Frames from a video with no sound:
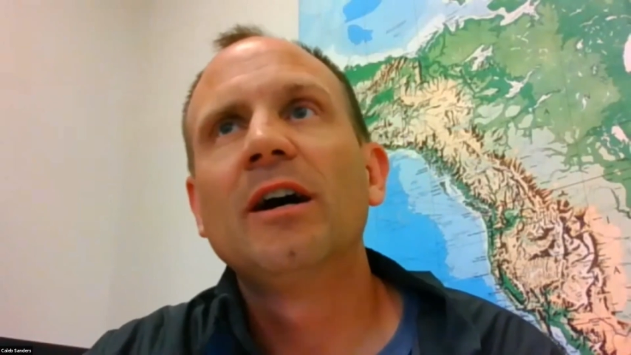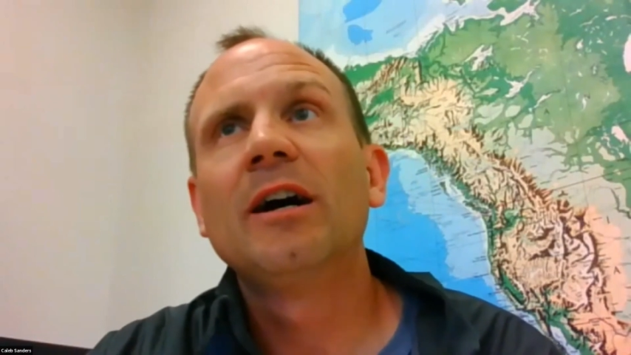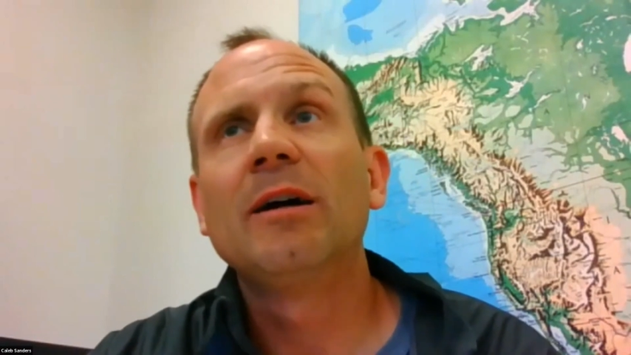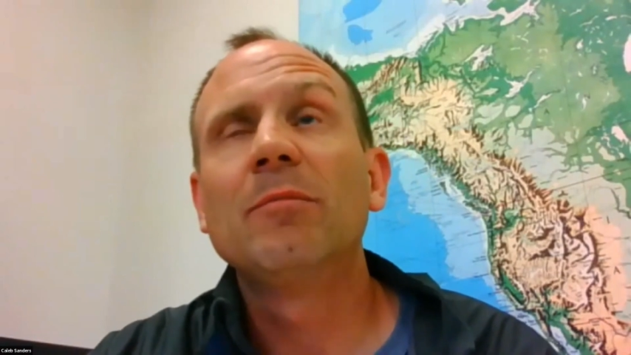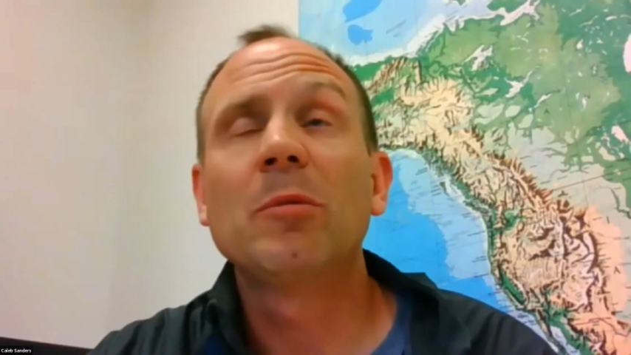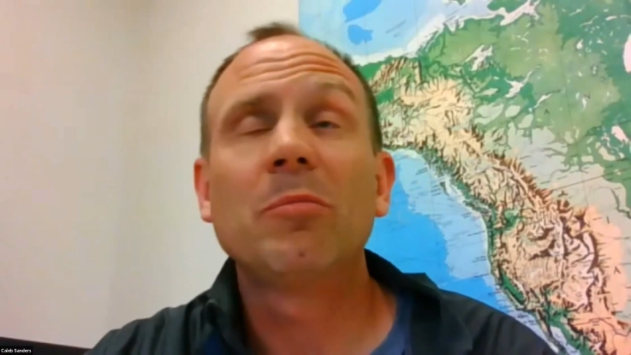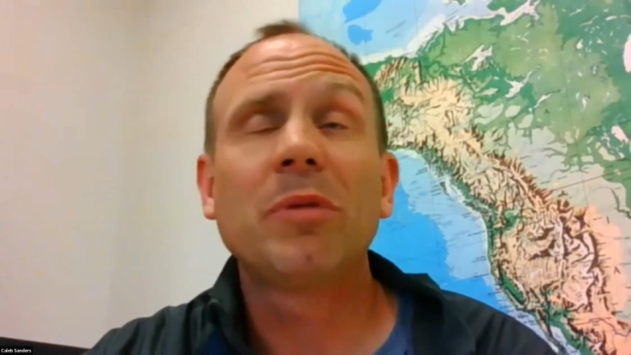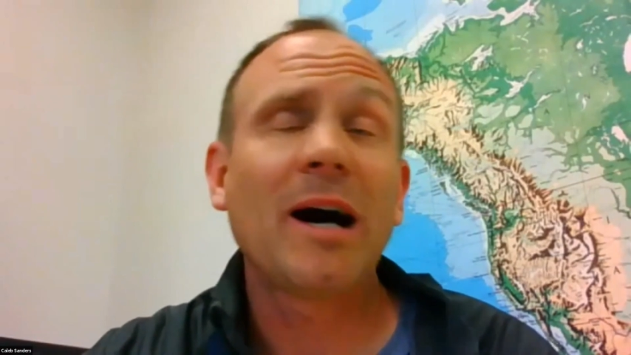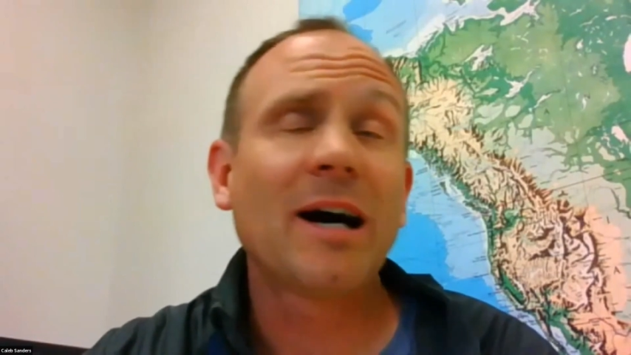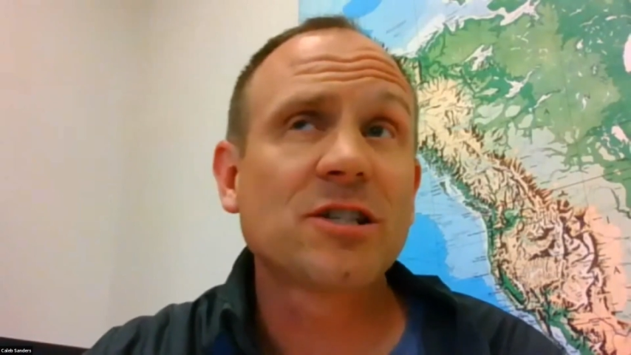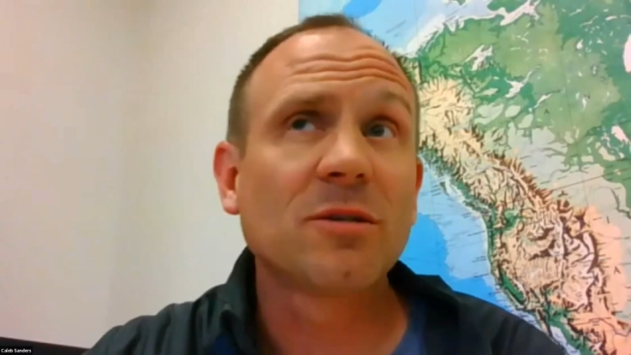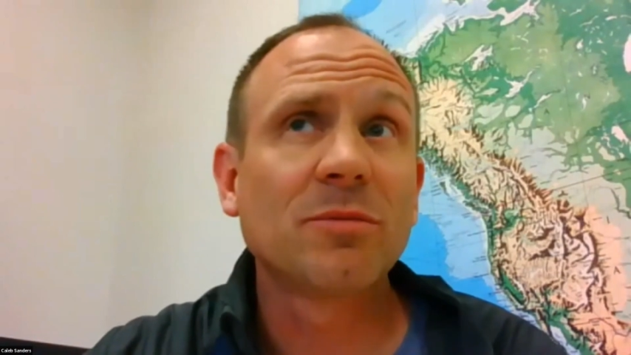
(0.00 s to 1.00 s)
um,
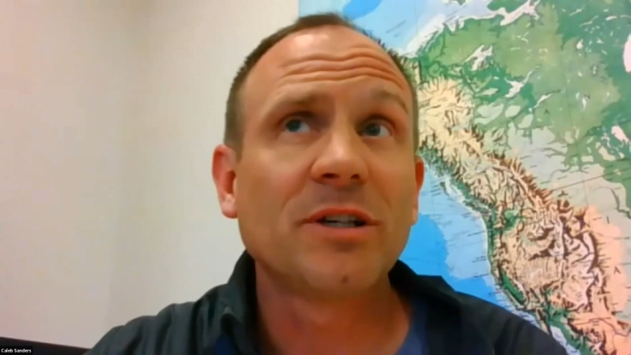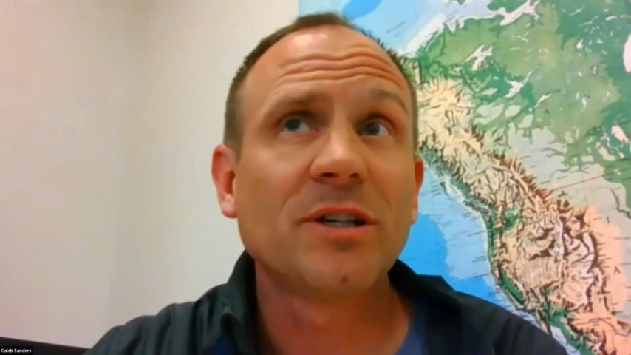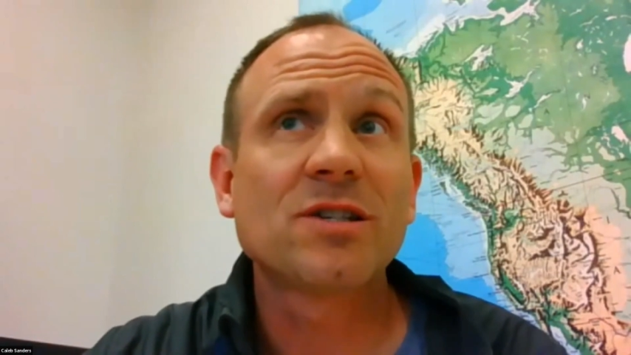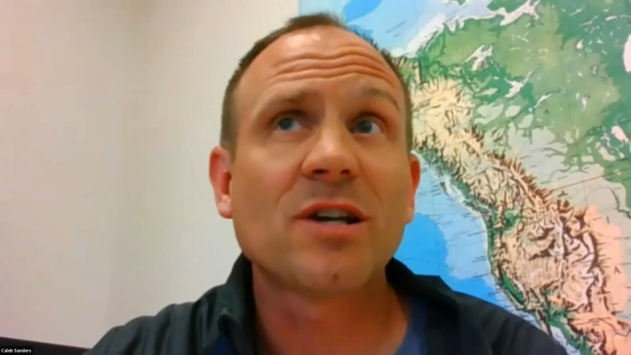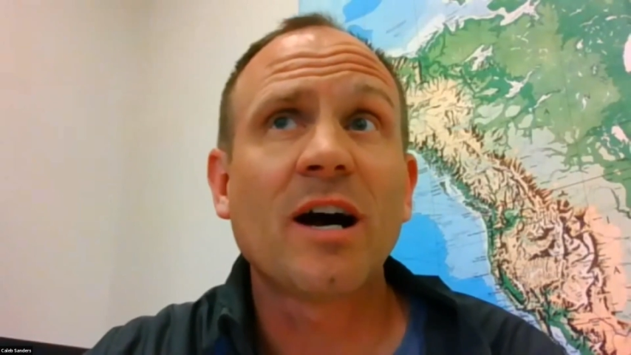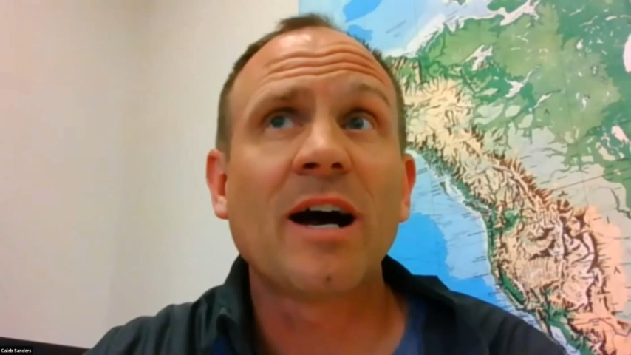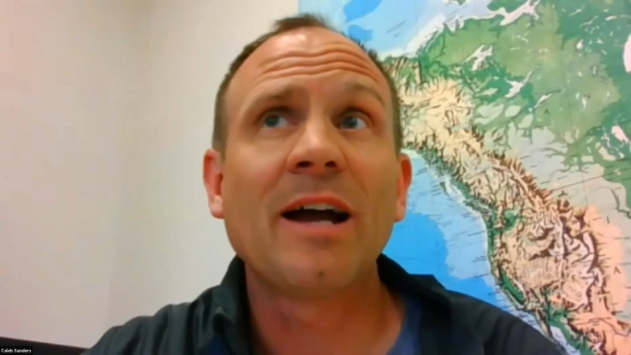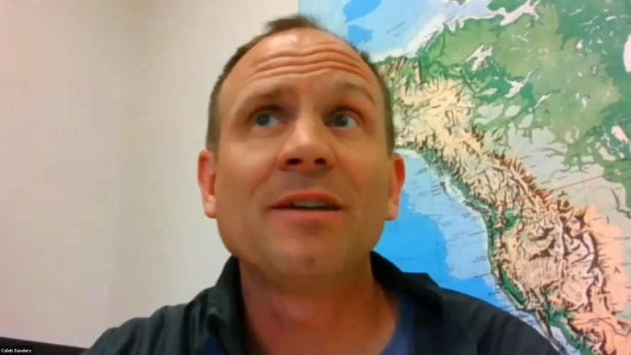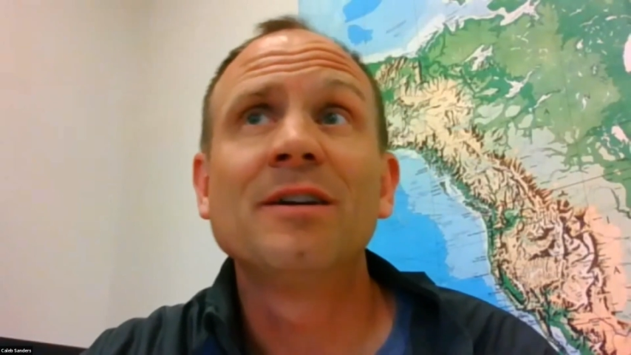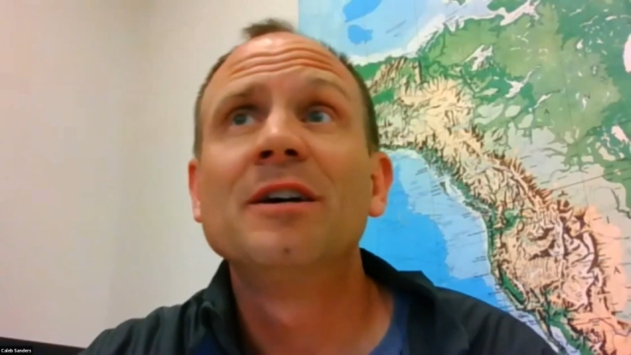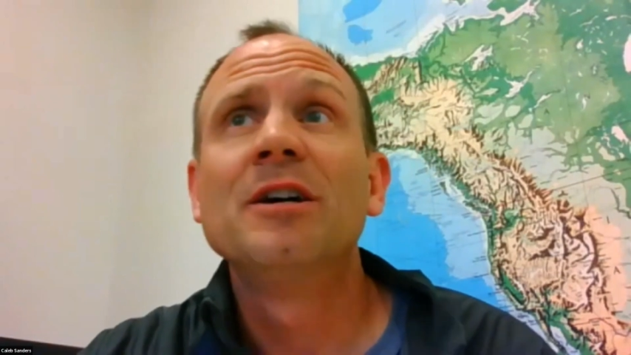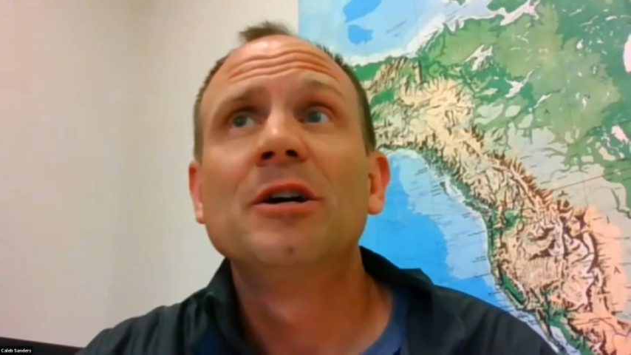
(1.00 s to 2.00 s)
possibly
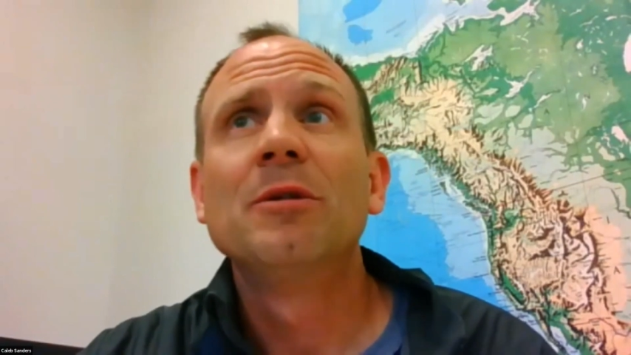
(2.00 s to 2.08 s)
sign.